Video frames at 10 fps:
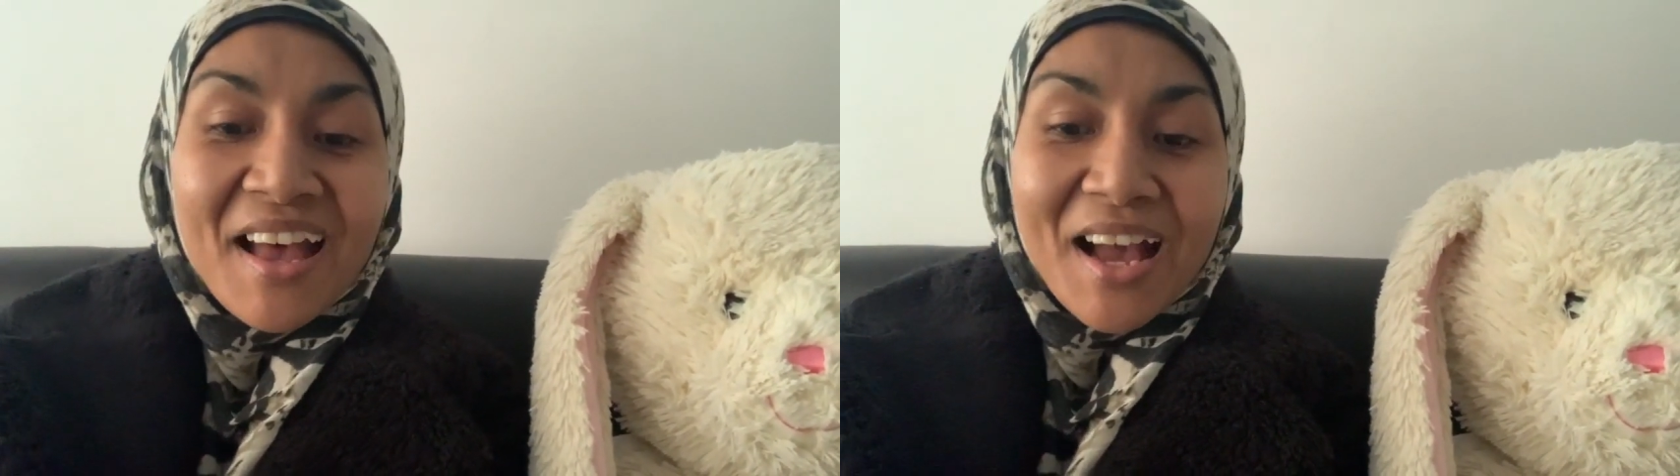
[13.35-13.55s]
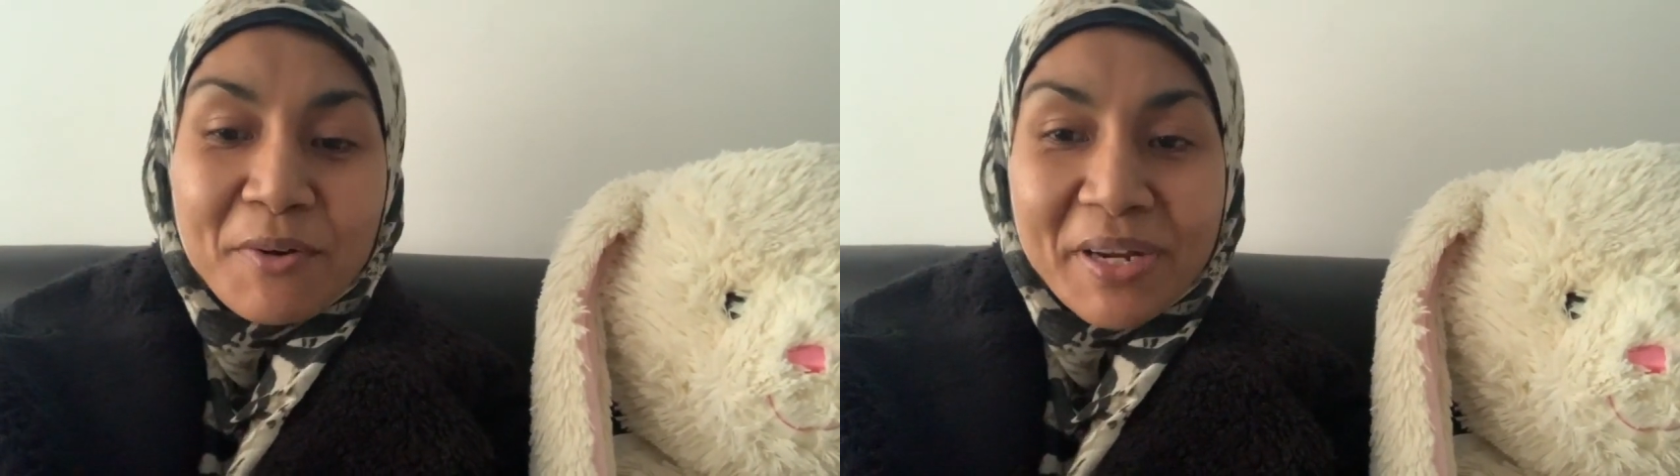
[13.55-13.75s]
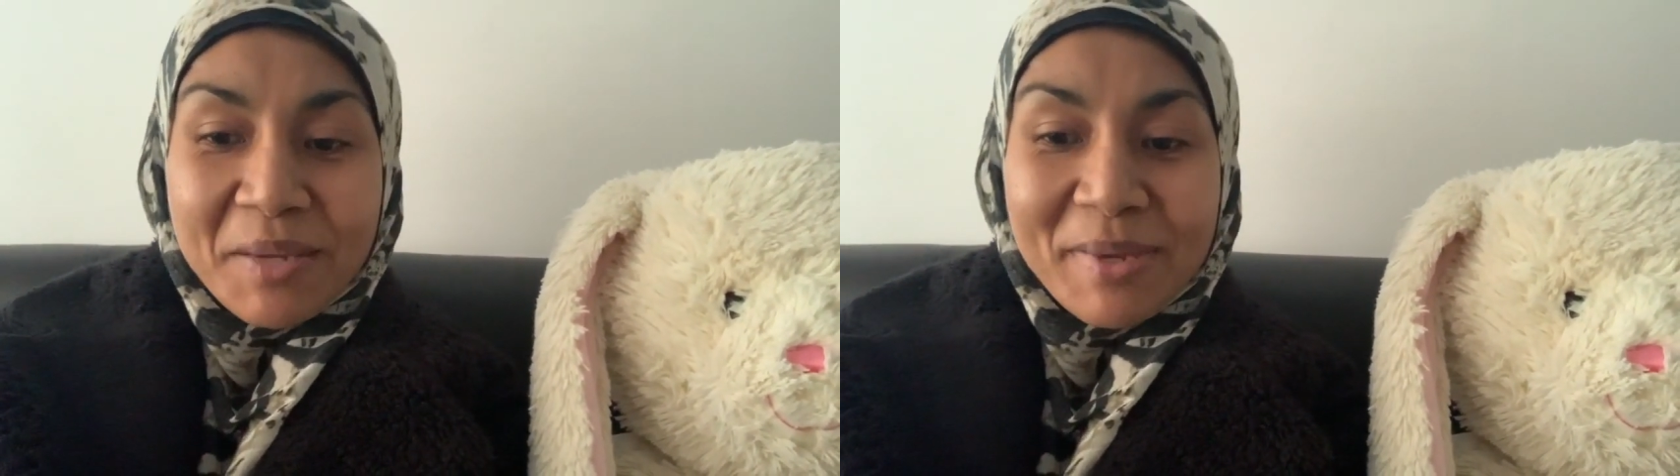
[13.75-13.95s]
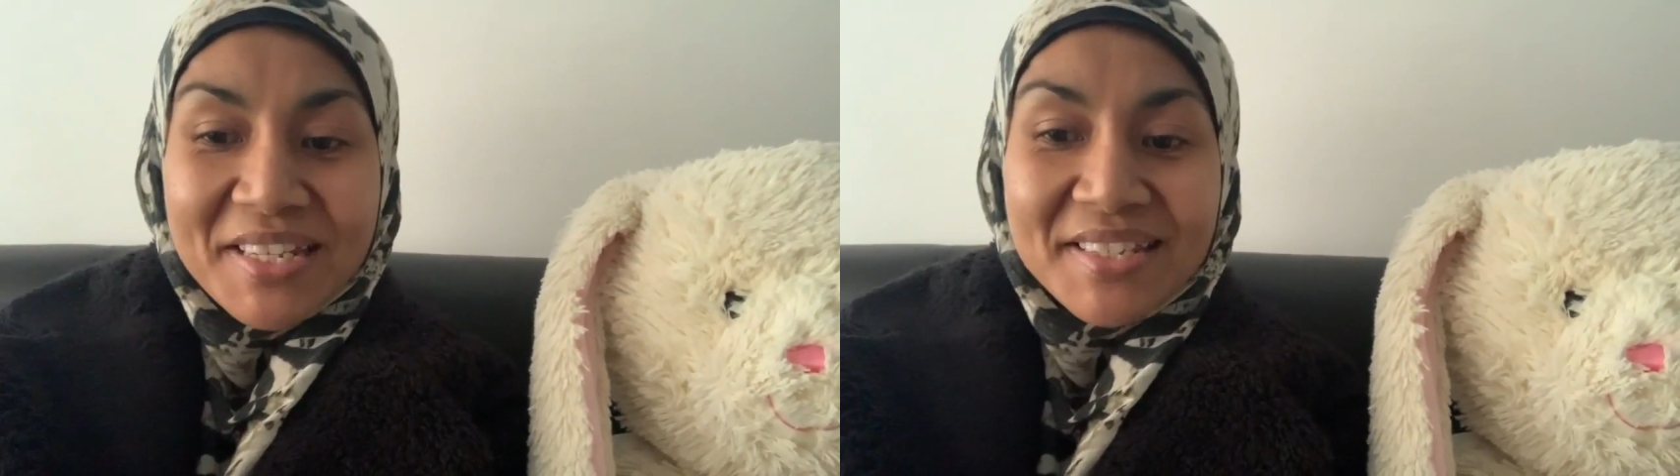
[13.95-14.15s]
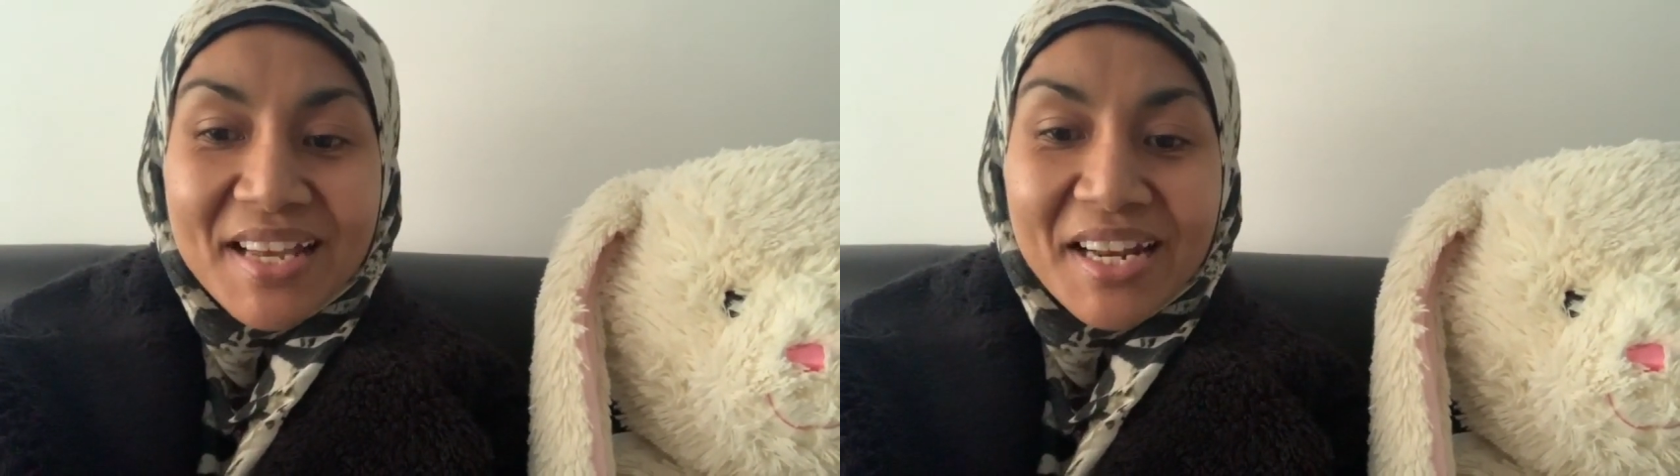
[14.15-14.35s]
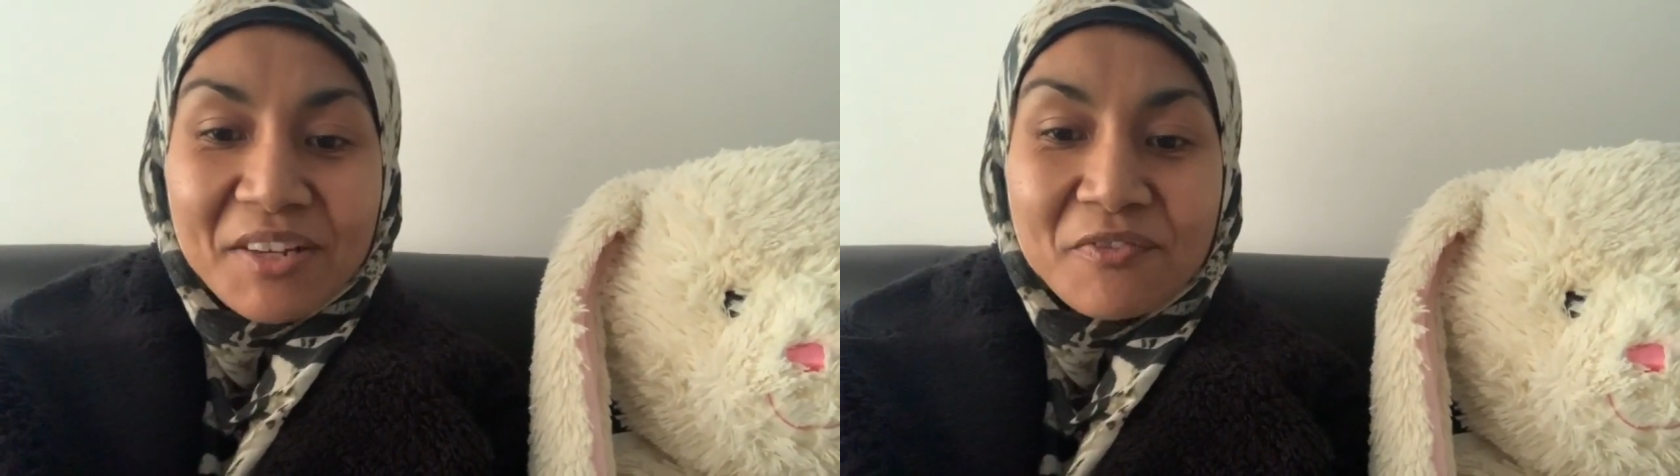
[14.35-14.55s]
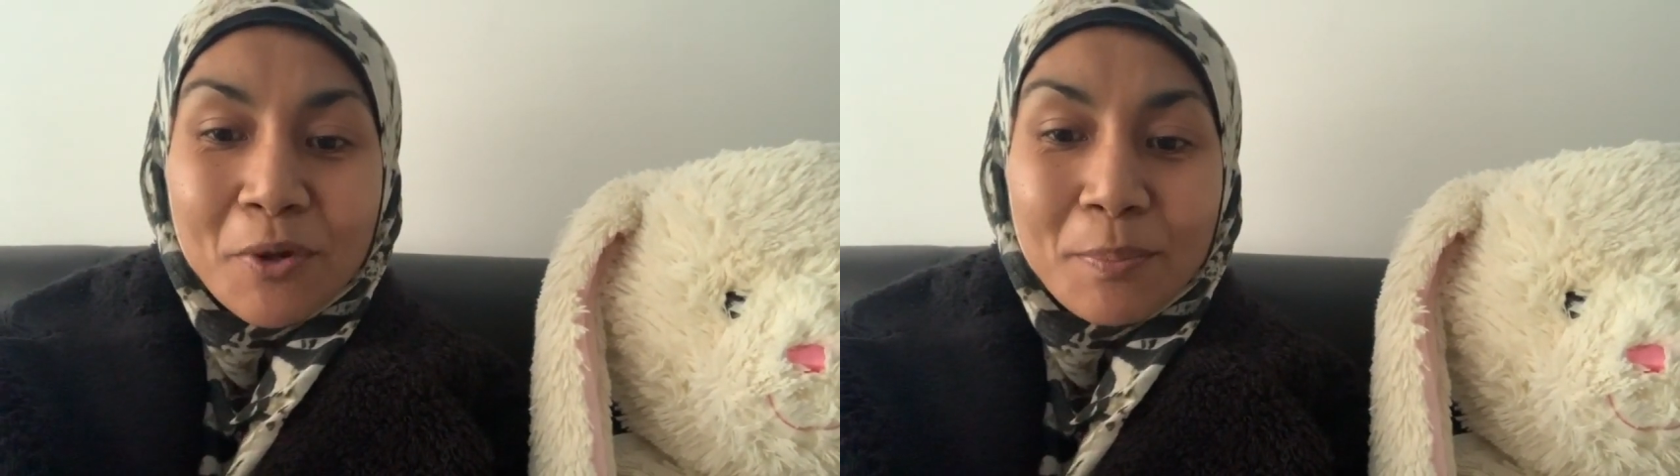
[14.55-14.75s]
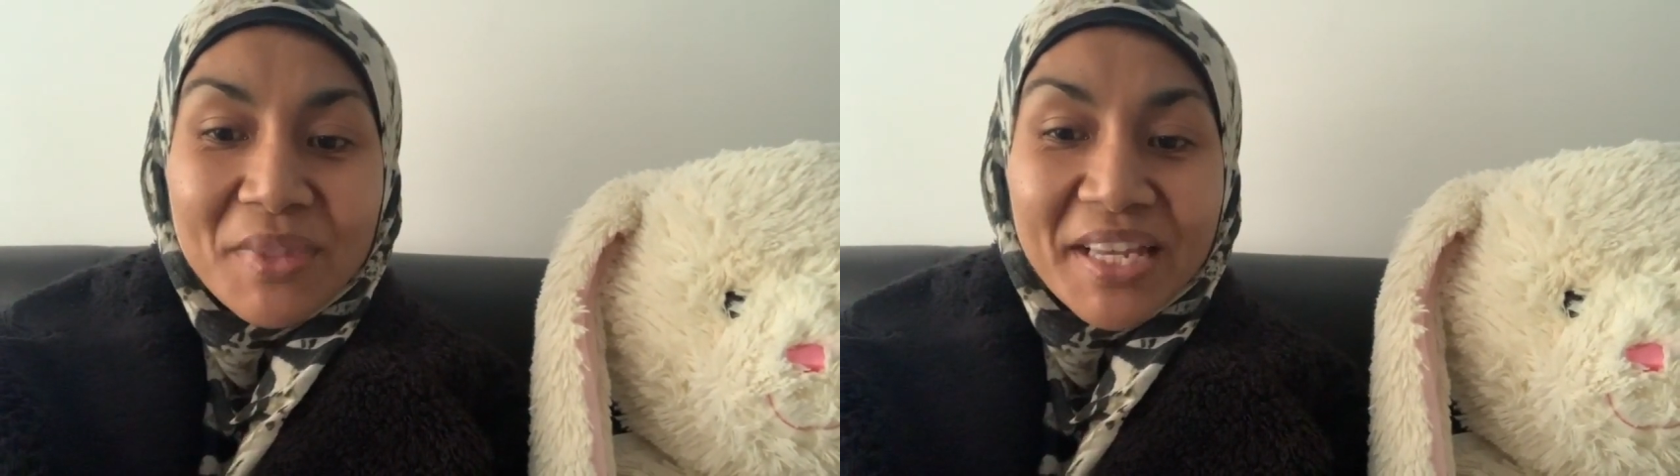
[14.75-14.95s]
I recommend starting
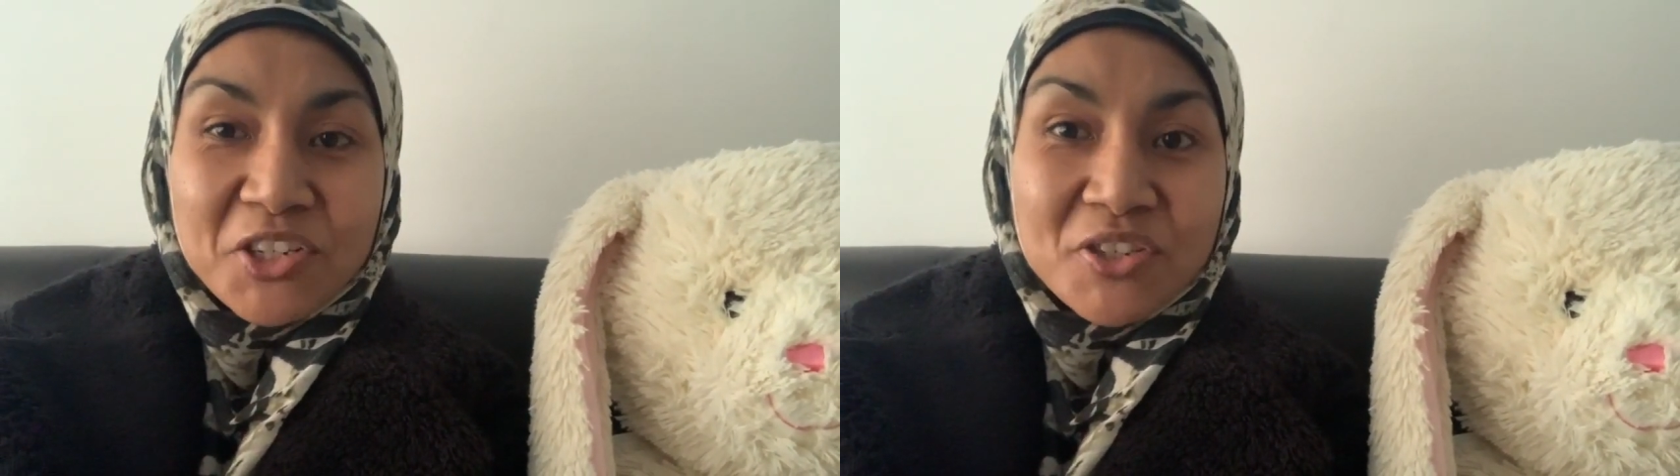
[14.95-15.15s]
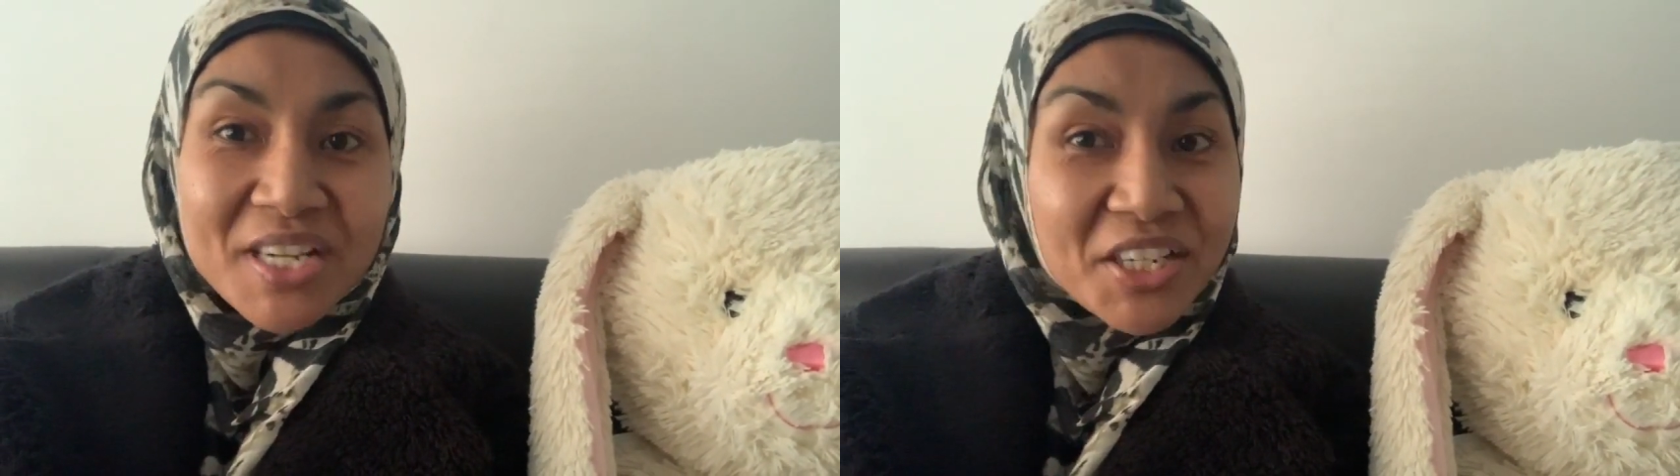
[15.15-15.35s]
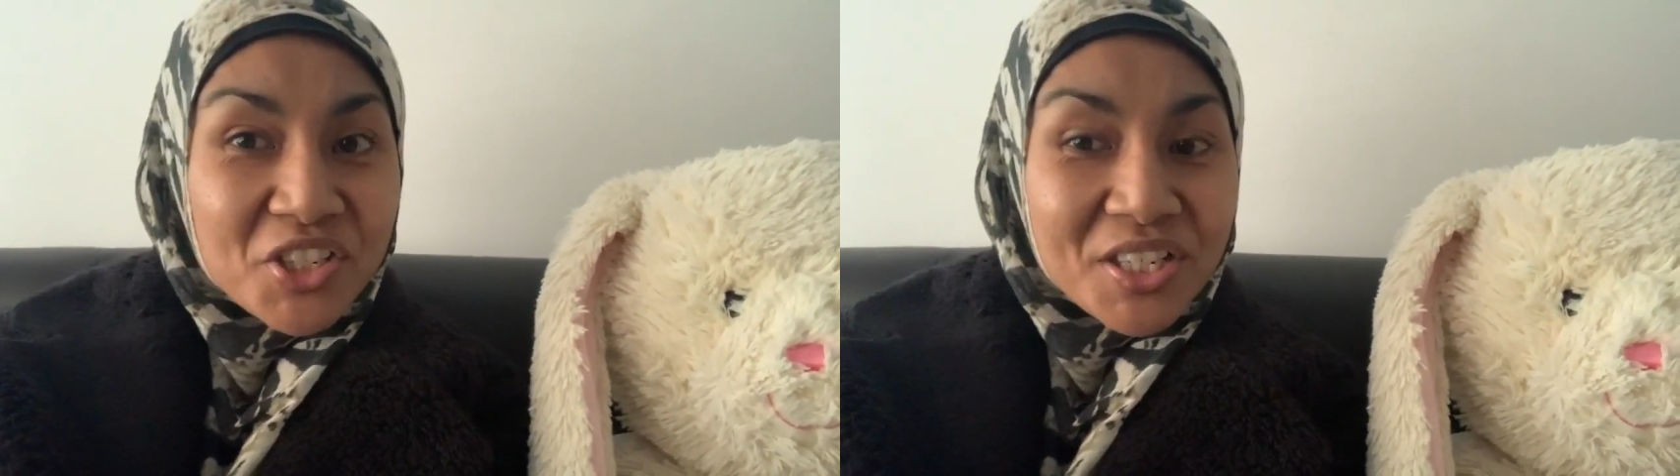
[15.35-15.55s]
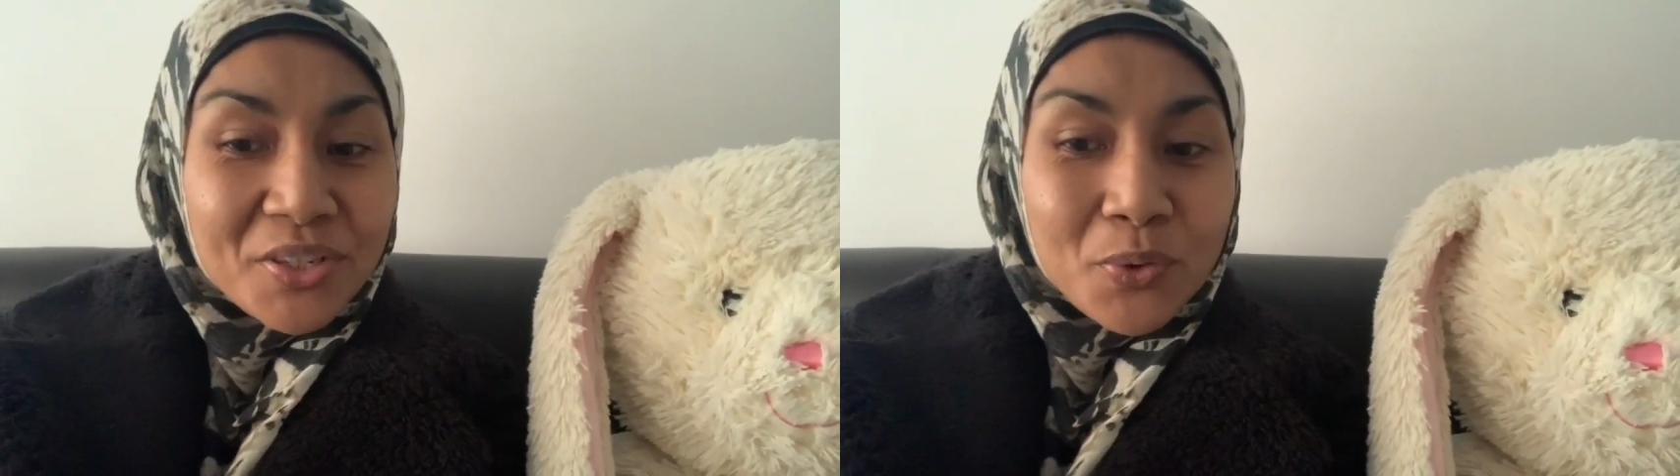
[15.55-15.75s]
from the introduction